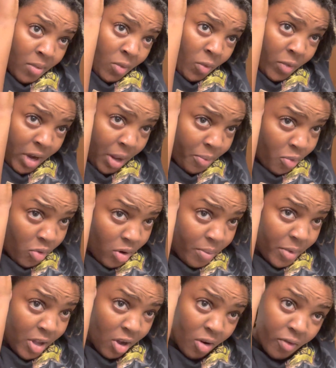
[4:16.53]
when they pulled
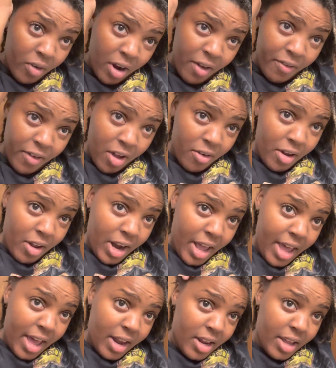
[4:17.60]
me over, I found out I
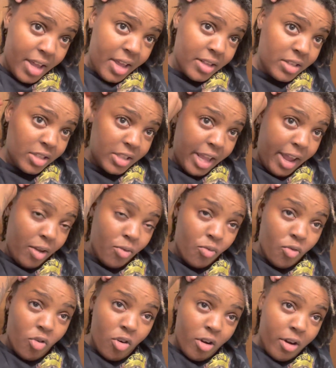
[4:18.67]
had an in-state
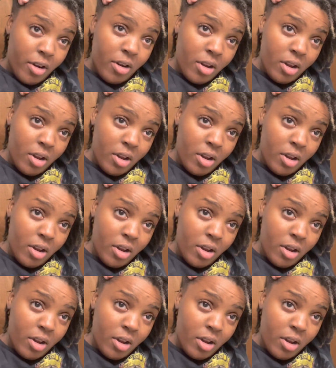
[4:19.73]
warrant.